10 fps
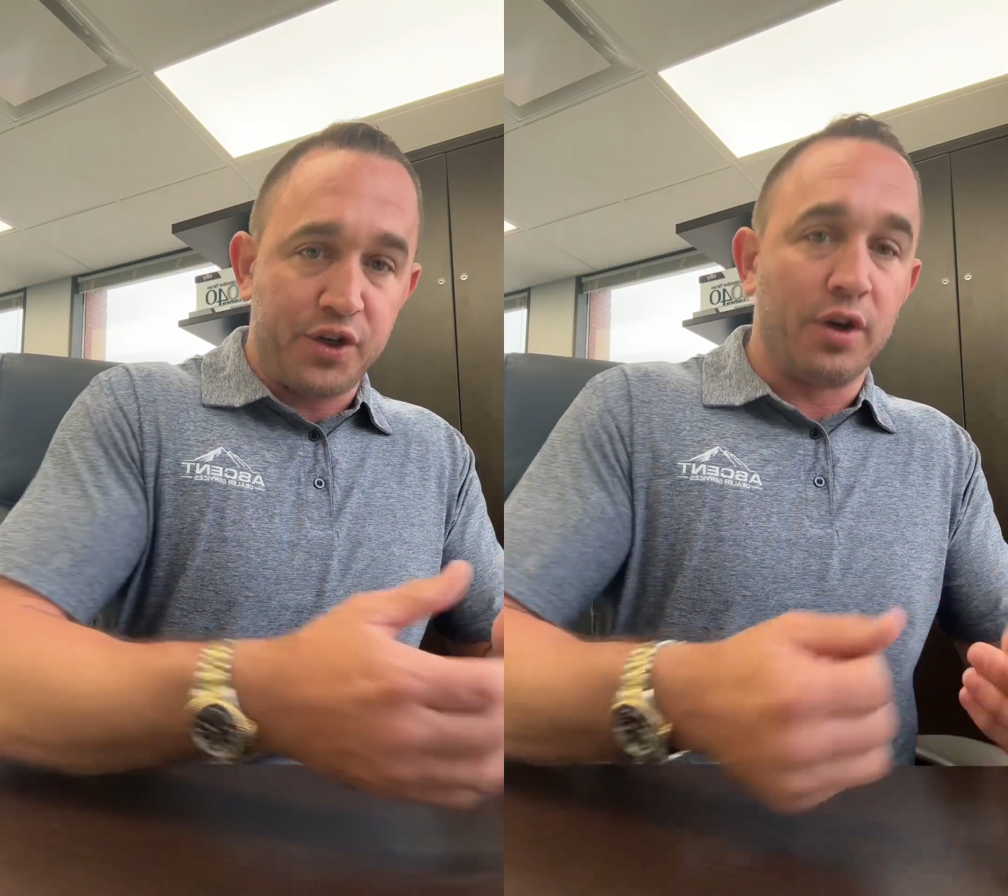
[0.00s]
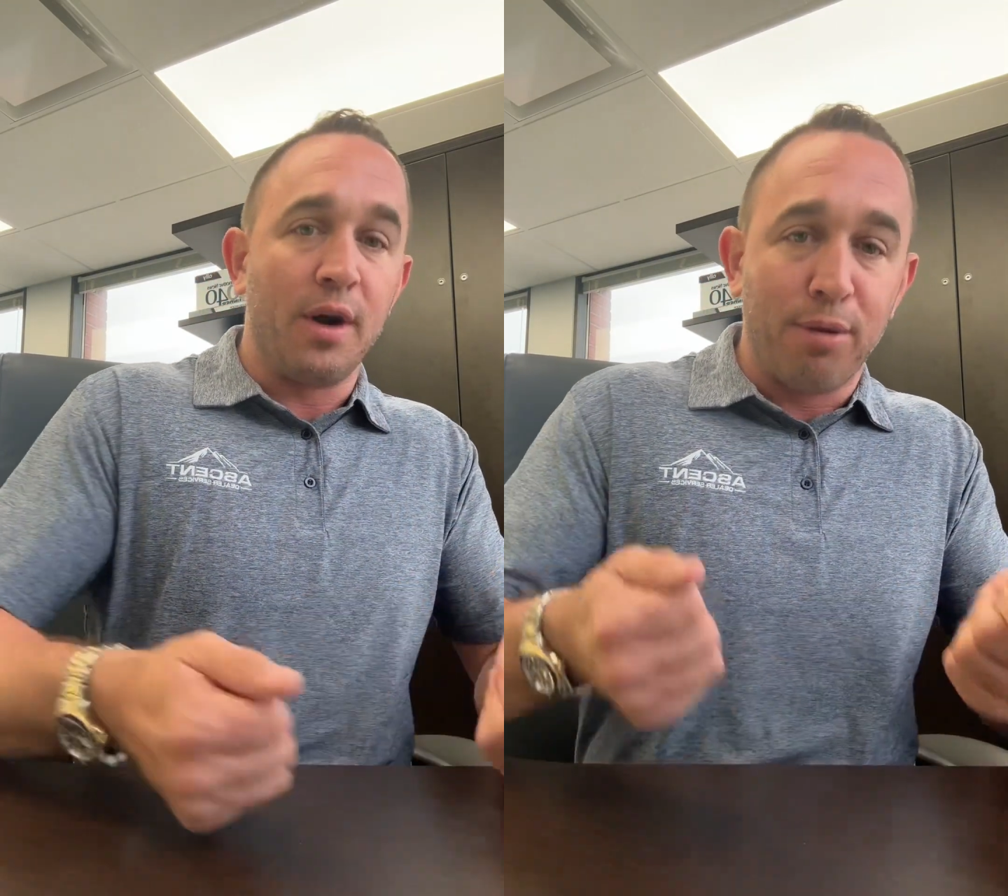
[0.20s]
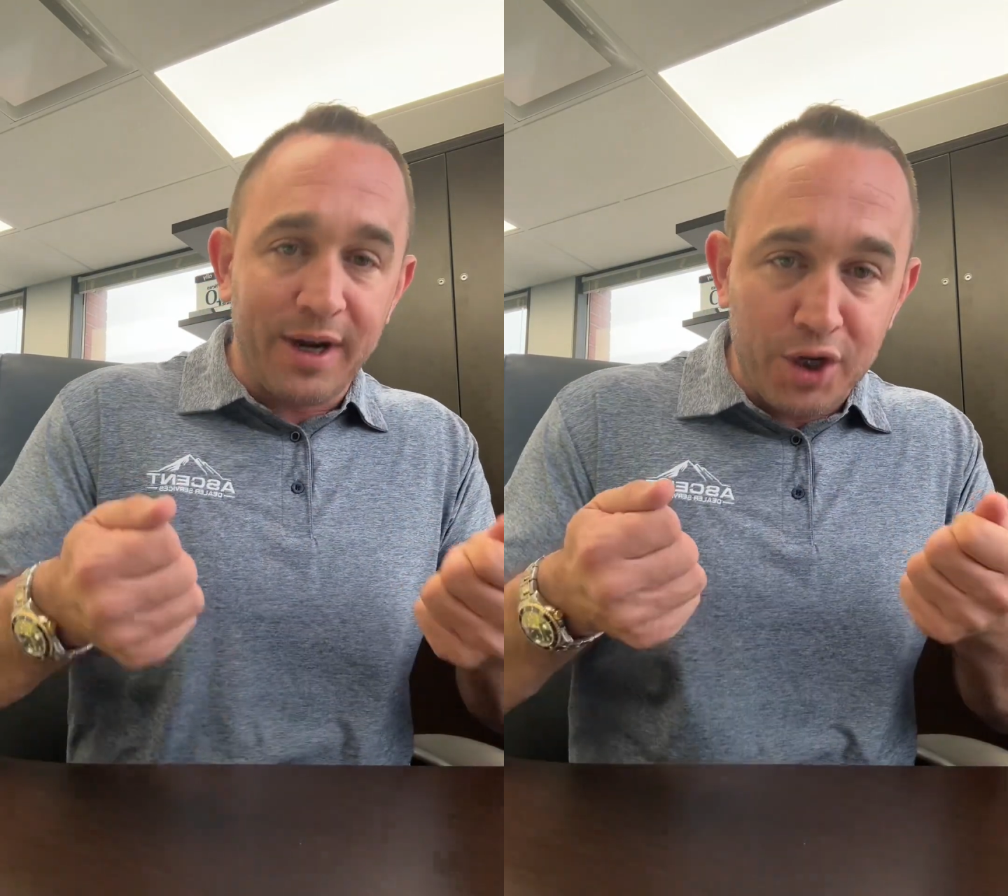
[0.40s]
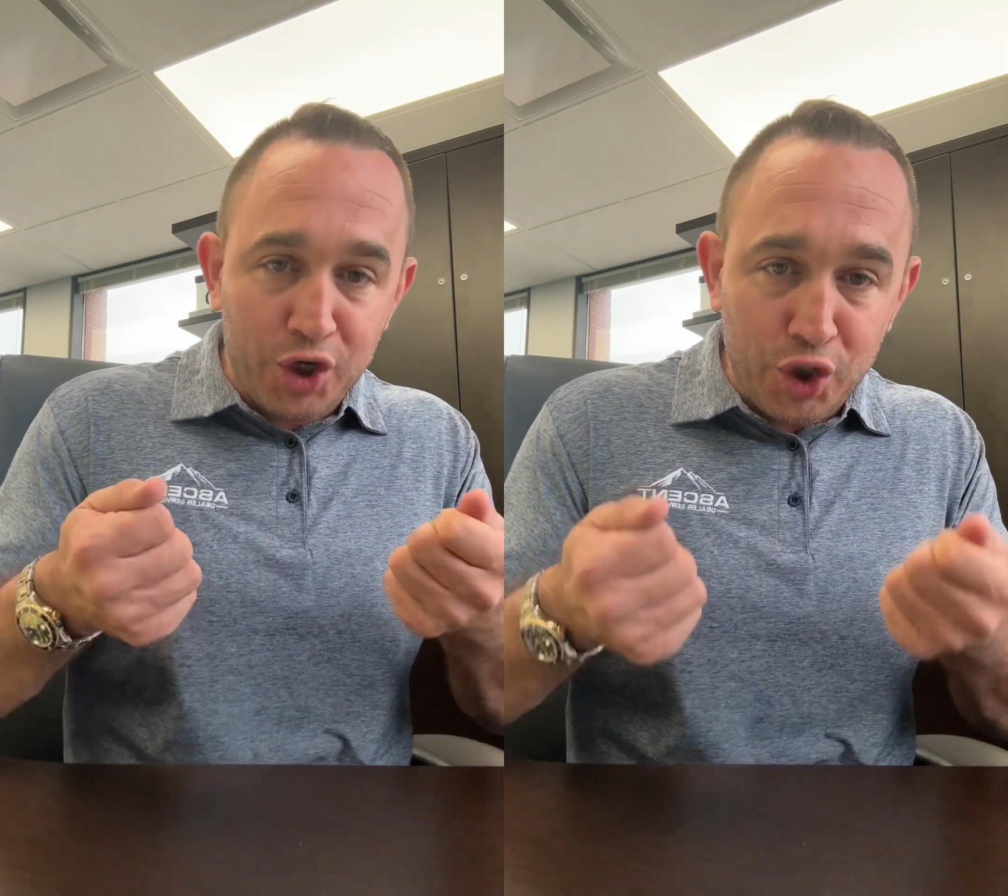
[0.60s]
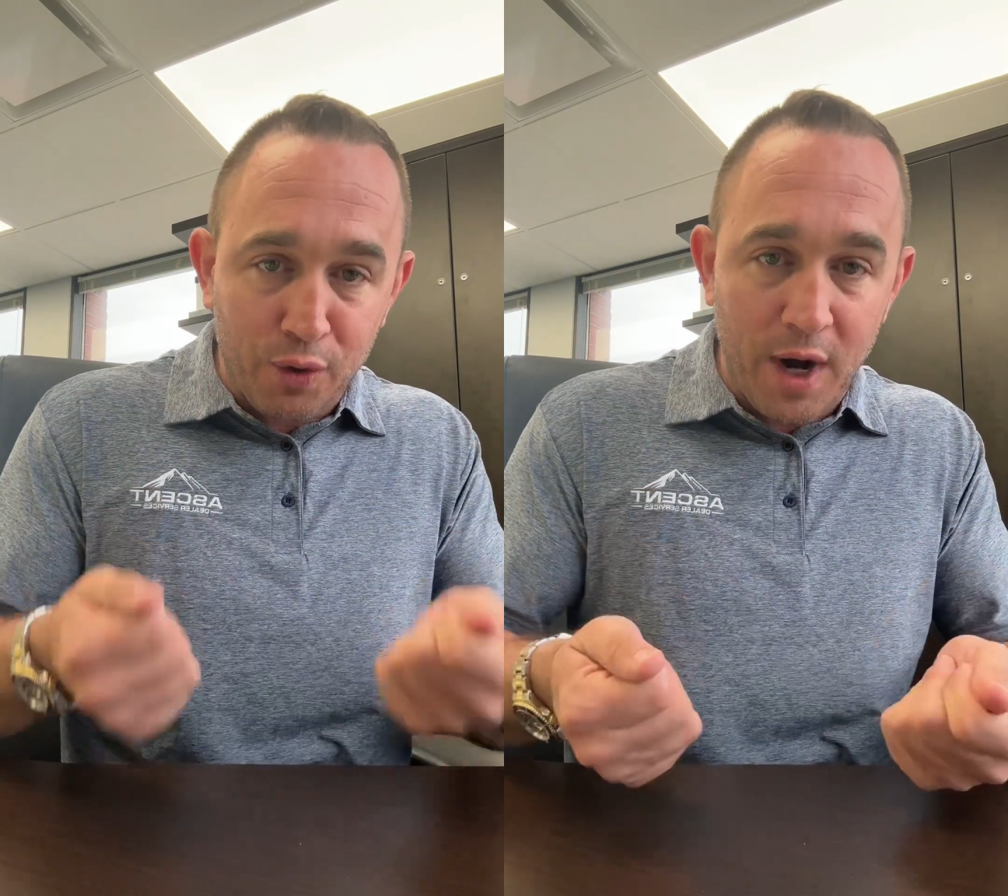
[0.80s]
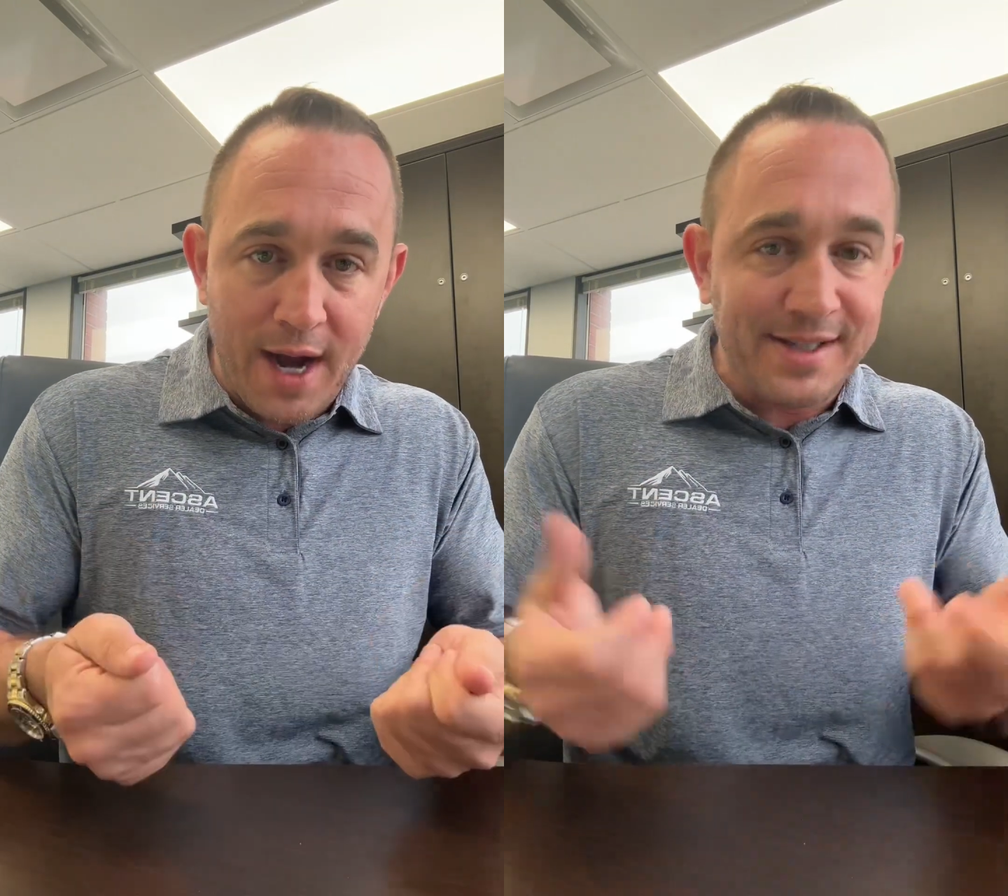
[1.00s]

You're gonna bring a tray.